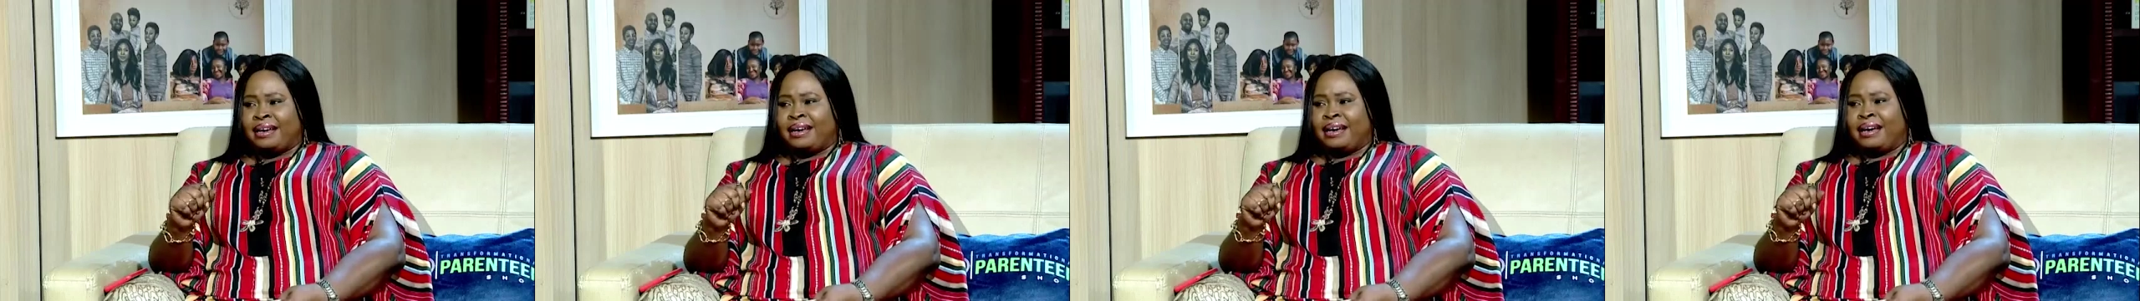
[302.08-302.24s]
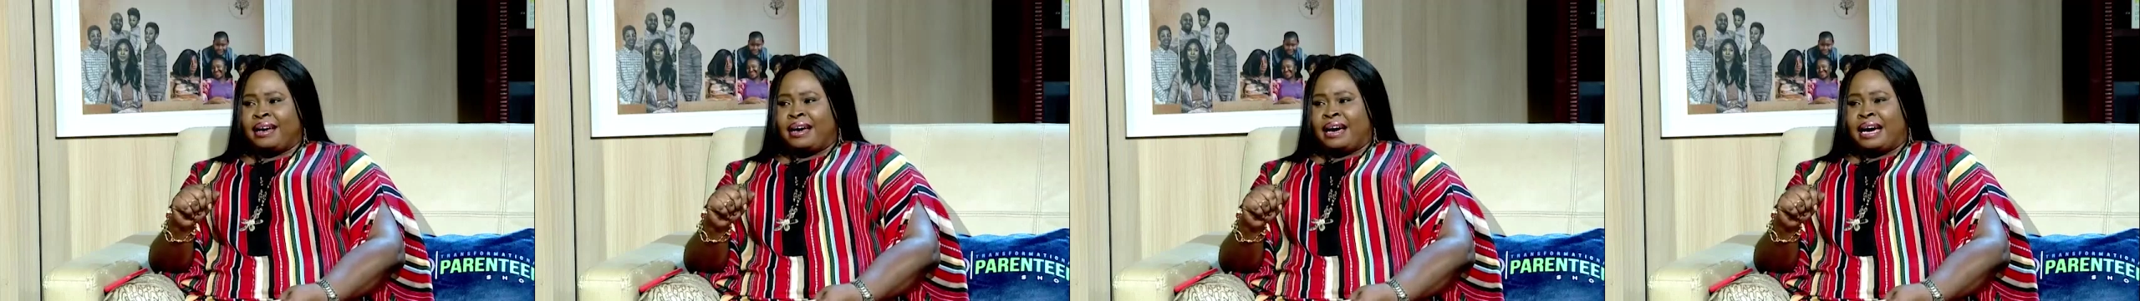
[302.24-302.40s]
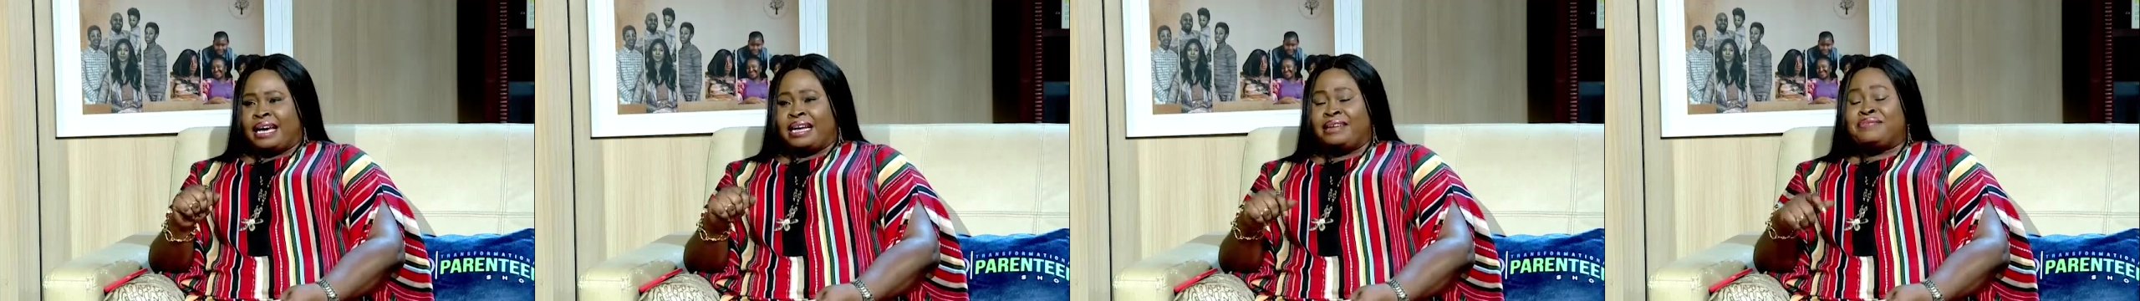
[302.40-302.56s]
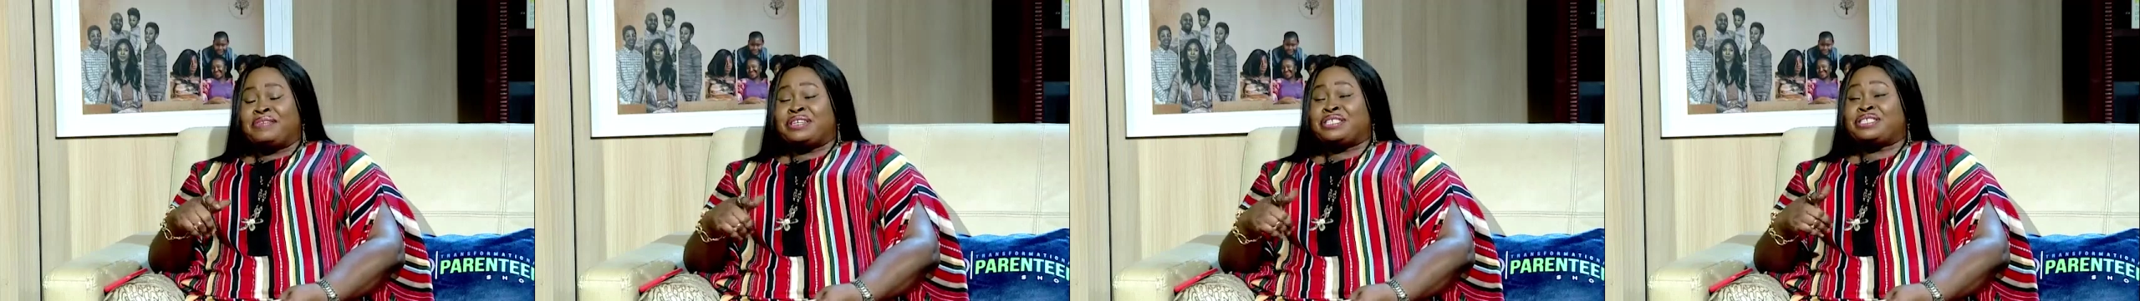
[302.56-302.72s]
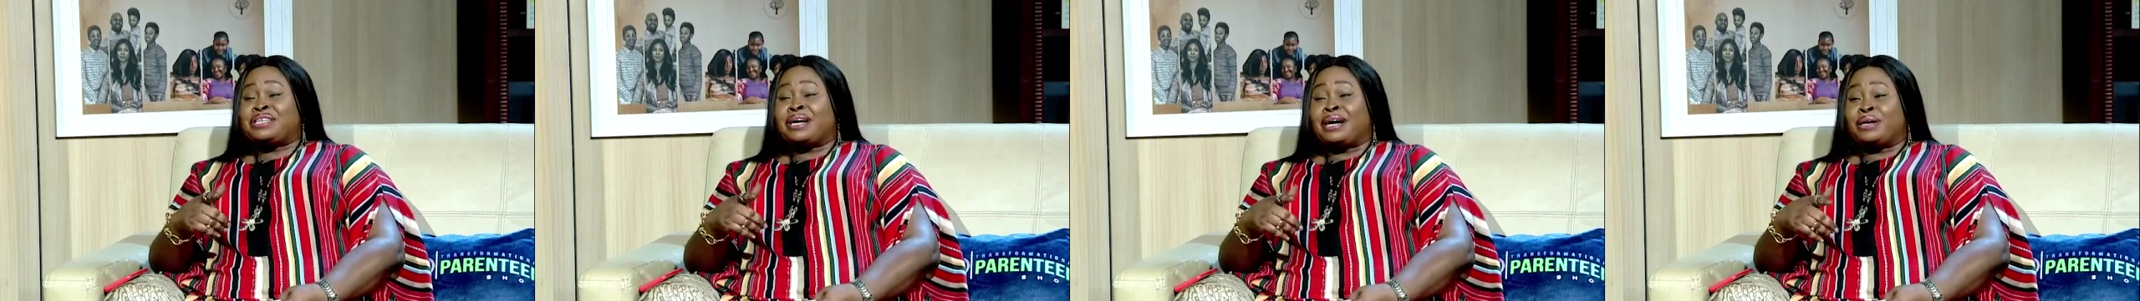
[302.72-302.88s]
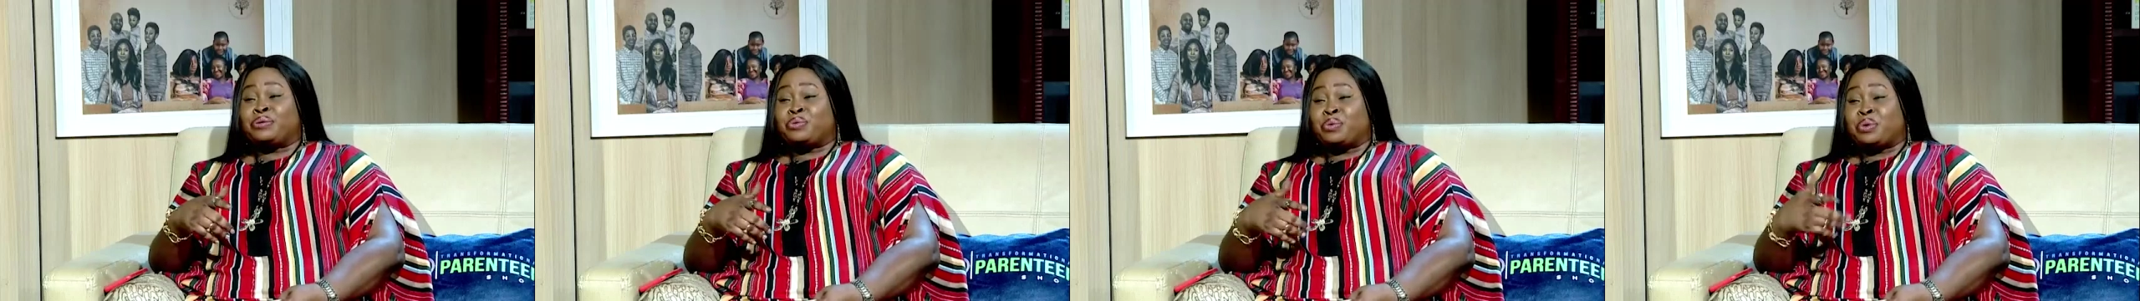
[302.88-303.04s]
And if a
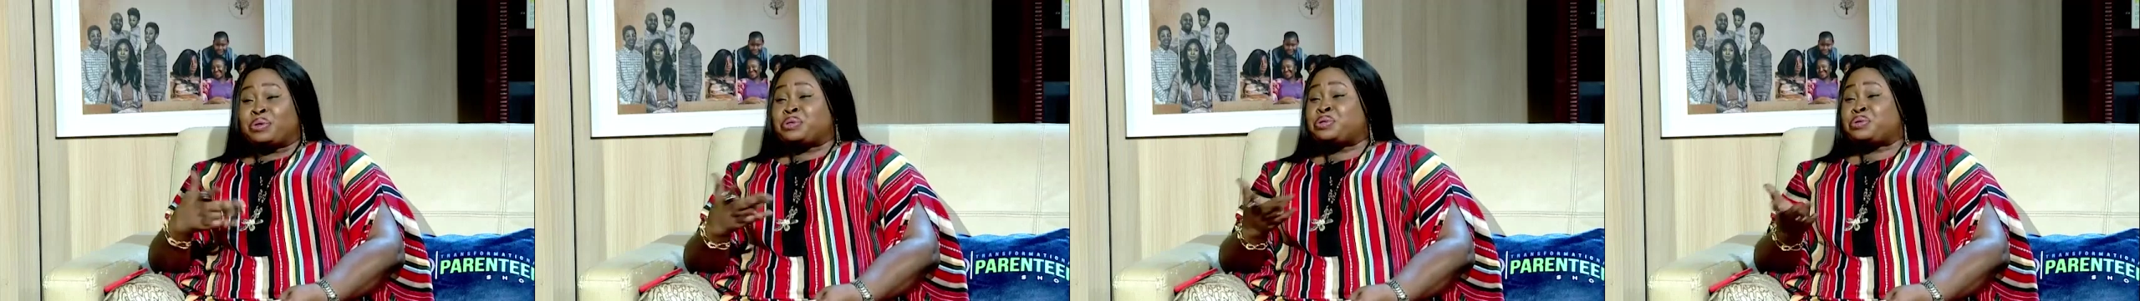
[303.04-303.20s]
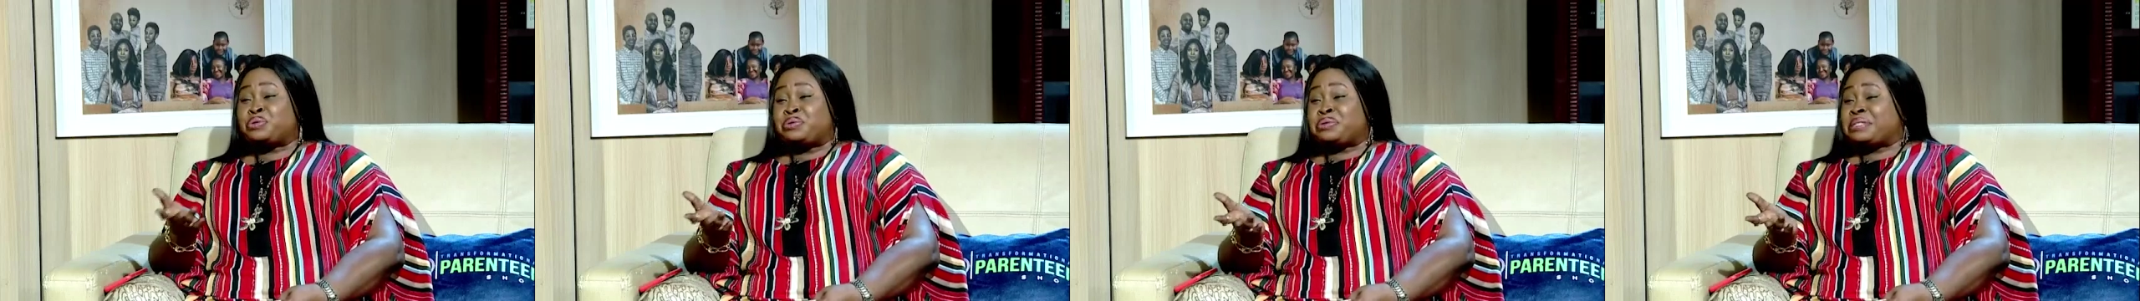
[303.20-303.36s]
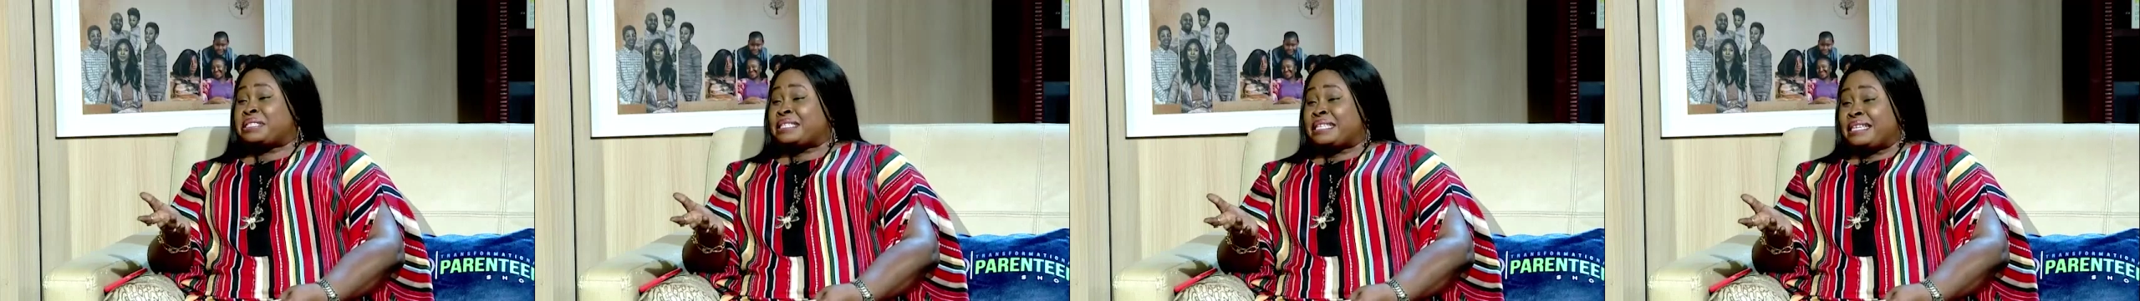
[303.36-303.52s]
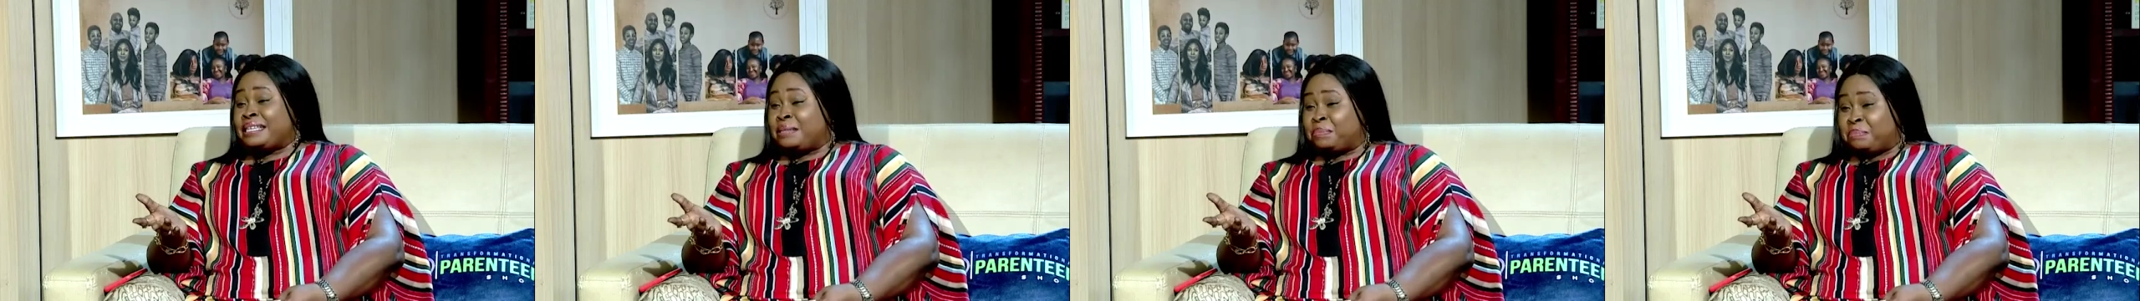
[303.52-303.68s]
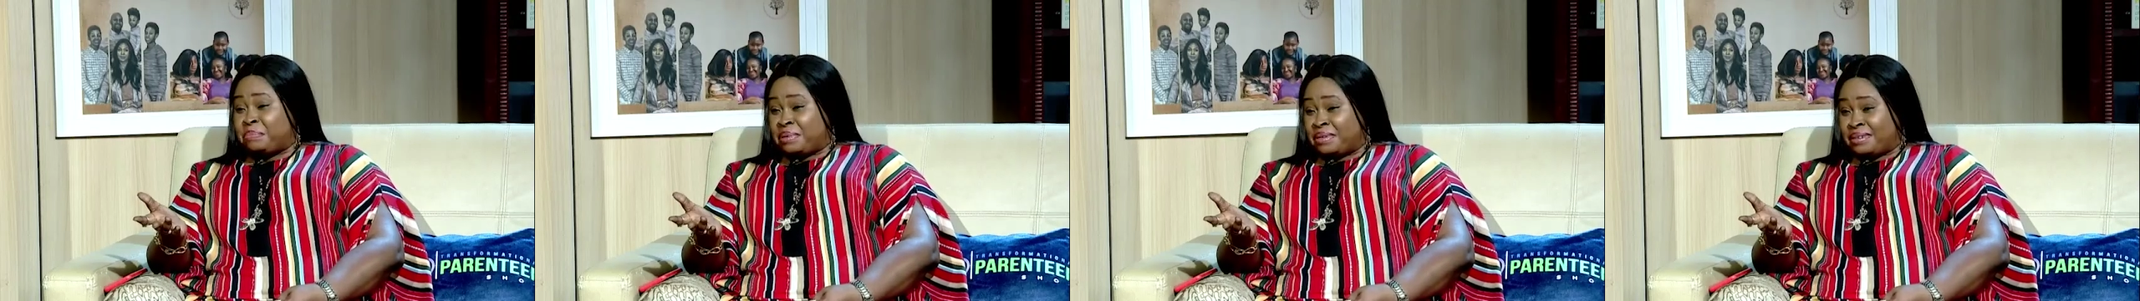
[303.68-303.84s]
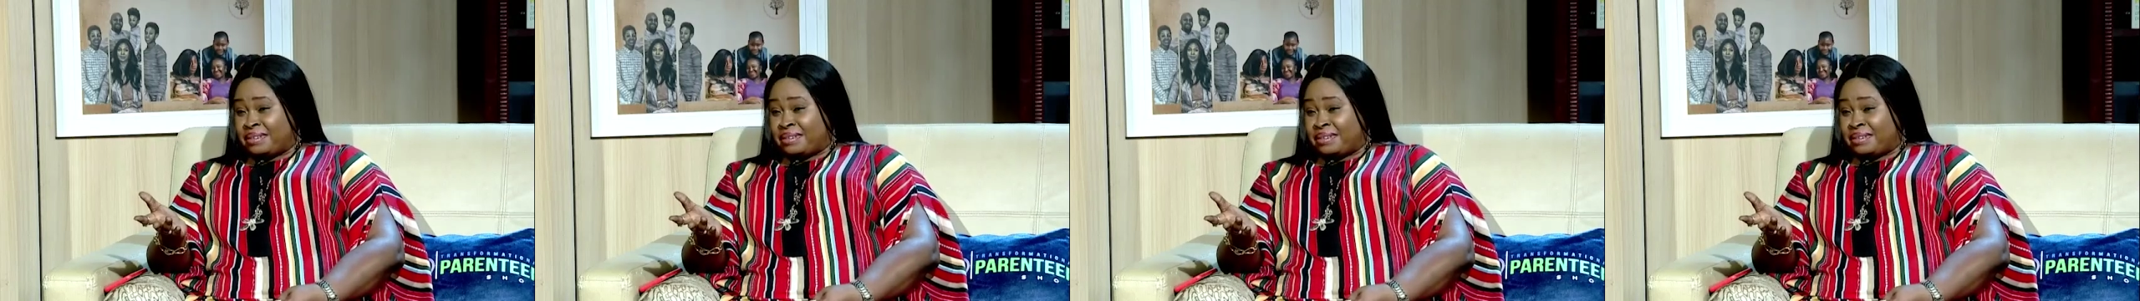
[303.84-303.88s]
child wants to sleep,